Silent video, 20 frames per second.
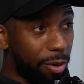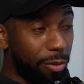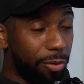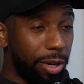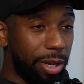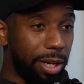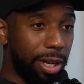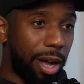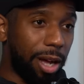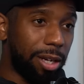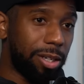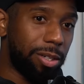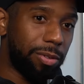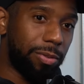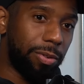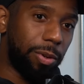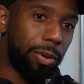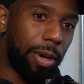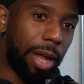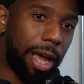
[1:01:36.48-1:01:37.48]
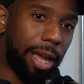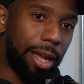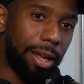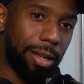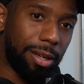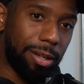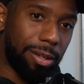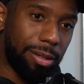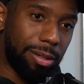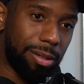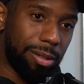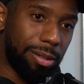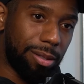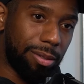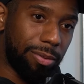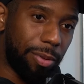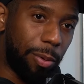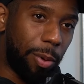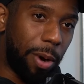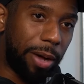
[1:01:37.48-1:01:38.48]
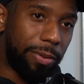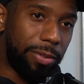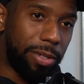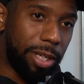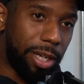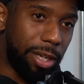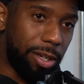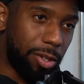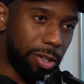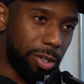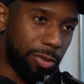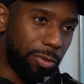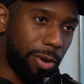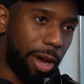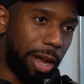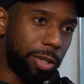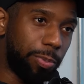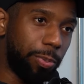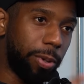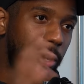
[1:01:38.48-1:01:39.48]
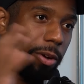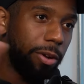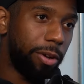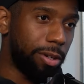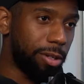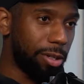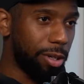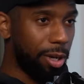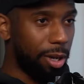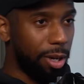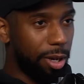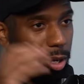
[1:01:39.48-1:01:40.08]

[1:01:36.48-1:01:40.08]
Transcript: not really. I just feel like from what I've seen just throughout this period